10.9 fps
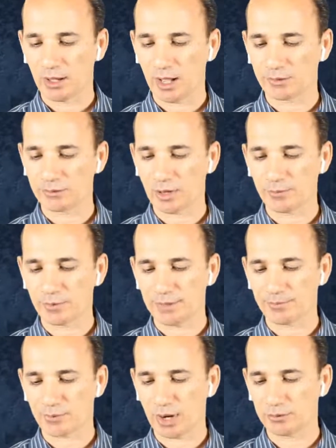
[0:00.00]
and I'm
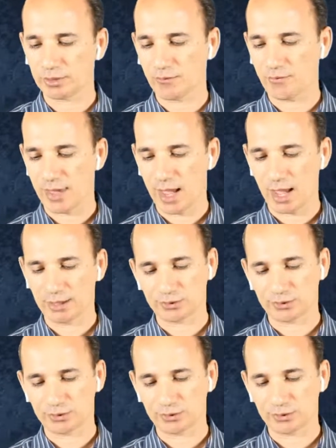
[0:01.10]
really proud of that.